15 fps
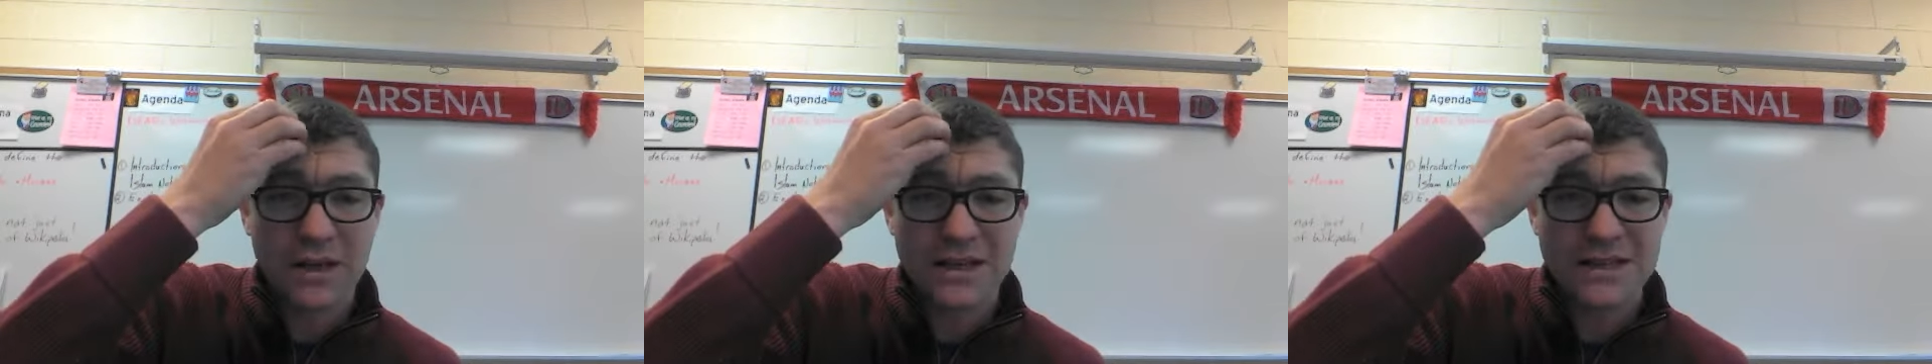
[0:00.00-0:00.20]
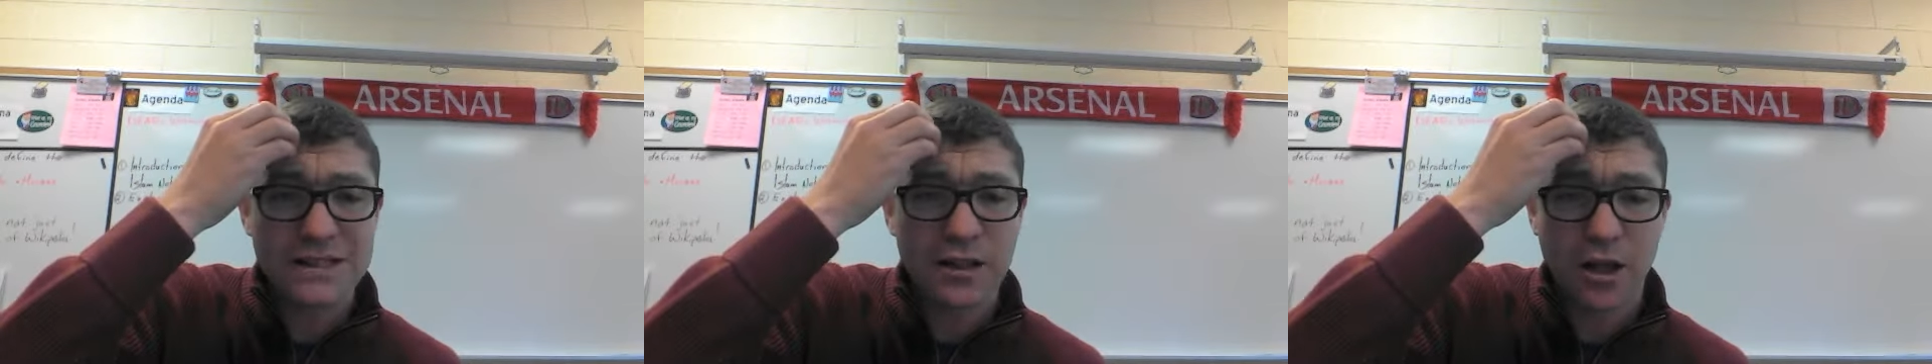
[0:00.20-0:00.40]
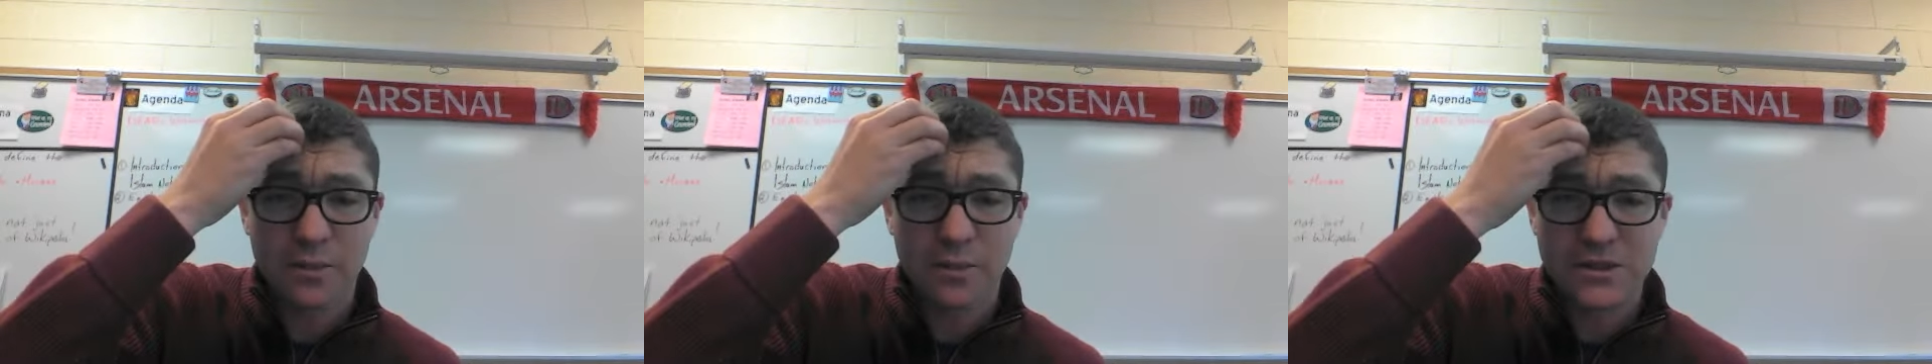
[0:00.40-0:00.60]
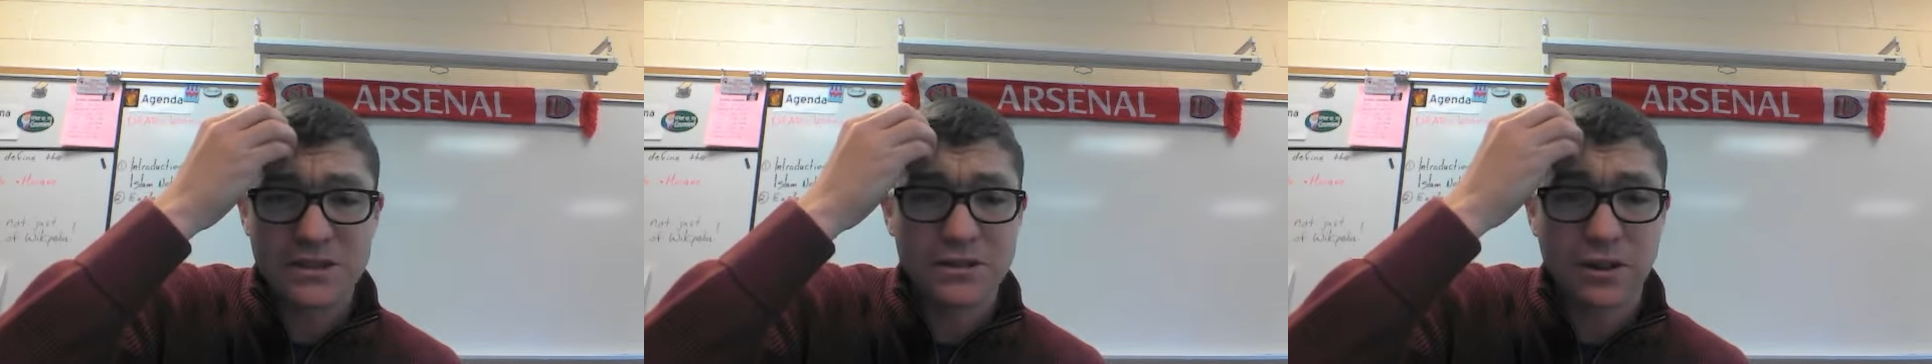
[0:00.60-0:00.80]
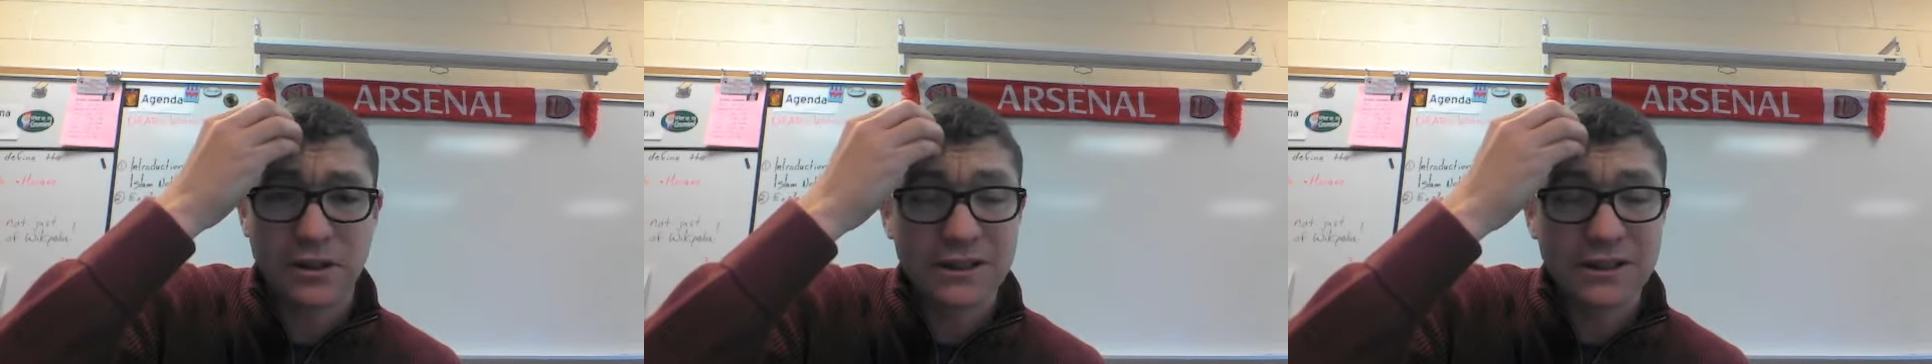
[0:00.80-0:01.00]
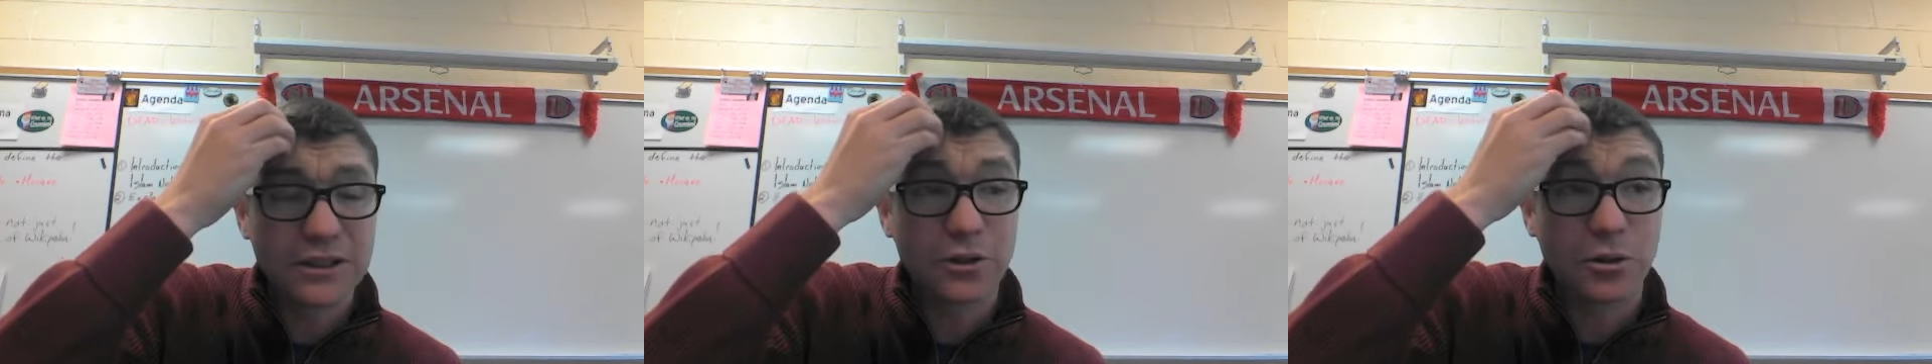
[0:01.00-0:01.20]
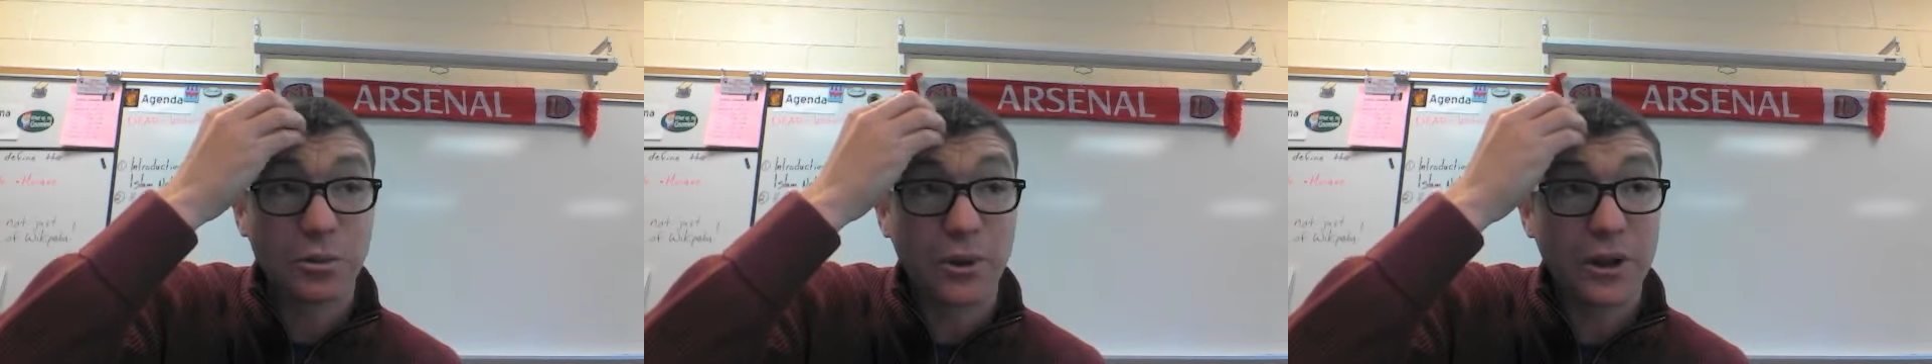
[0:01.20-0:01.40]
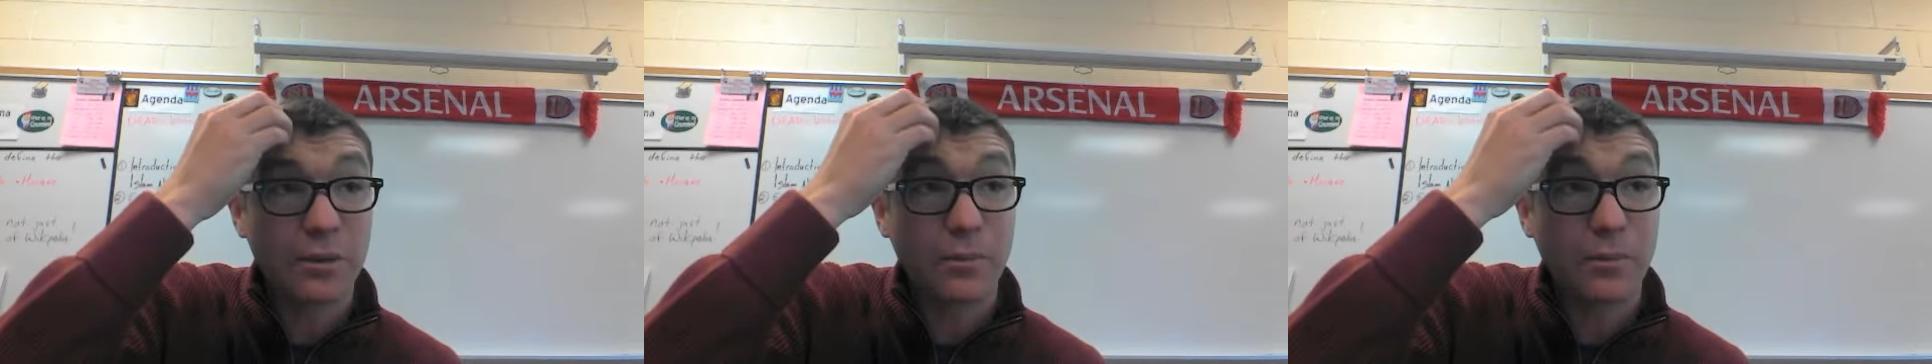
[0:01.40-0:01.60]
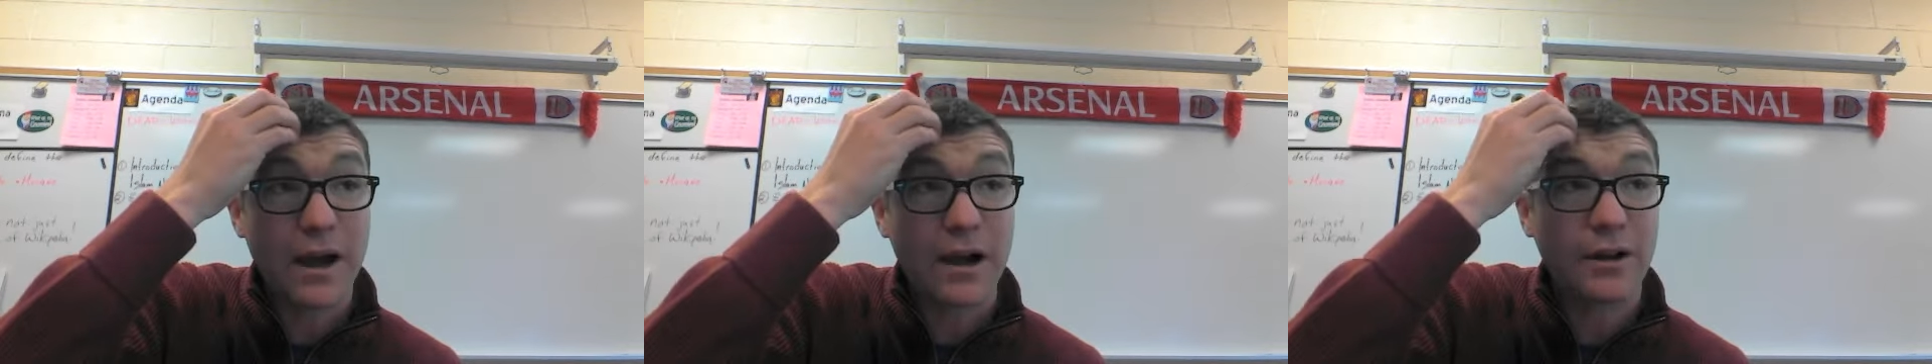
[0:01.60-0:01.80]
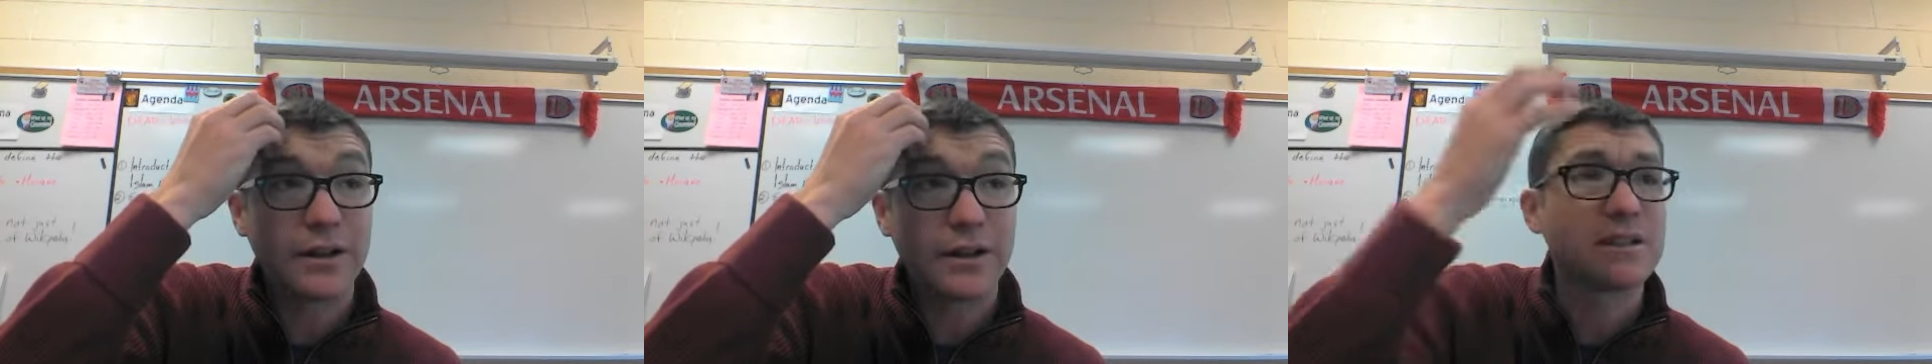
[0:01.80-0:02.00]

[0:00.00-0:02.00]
Islam is a little bit about.